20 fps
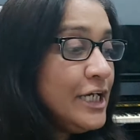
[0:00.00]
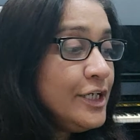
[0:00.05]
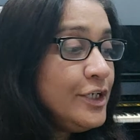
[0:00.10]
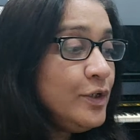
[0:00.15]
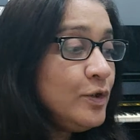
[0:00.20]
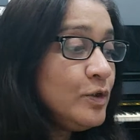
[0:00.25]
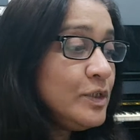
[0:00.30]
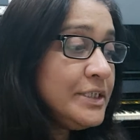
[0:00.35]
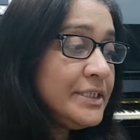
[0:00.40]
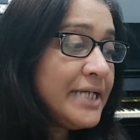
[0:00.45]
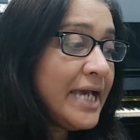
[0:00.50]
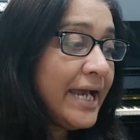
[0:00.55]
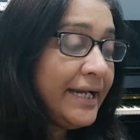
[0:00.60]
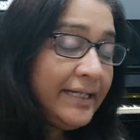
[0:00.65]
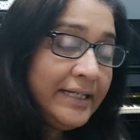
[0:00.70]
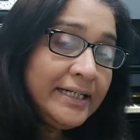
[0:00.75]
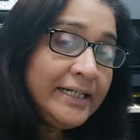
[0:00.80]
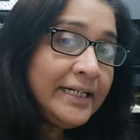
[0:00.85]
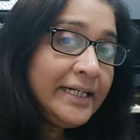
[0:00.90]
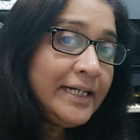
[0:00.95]
You
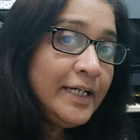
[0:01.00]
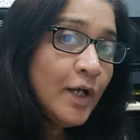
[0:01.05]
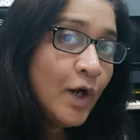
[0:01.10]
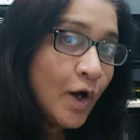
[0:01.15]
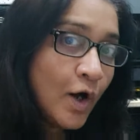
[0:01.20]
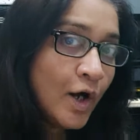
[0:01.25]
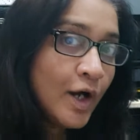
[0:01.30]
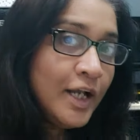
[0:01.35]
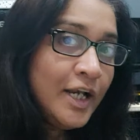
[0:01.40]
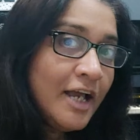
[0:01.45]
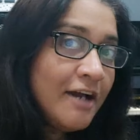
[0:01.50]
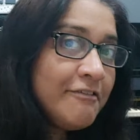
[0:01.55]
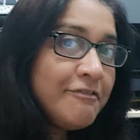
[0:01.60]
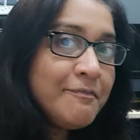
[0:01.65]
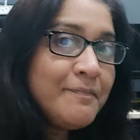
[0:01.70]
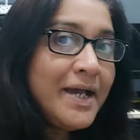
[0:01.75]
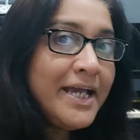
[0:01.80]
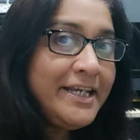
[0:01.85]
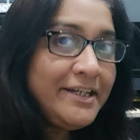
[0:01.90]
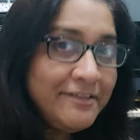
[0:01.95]
shattered all
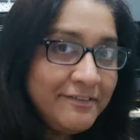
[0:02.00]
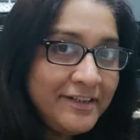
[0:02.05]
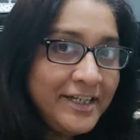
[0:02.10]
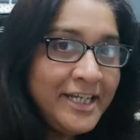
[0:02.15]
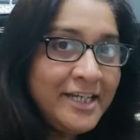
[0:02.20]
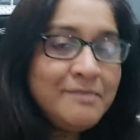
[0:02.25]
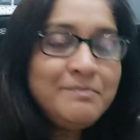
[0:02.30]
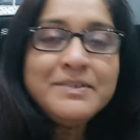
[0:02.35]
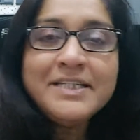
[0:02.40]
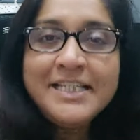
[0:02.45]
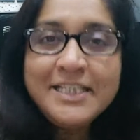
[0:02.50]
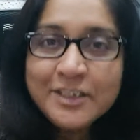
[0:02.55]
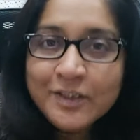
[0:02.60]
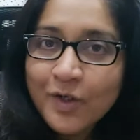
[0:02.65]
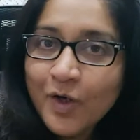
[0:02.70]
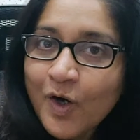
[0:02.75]
of my dreams is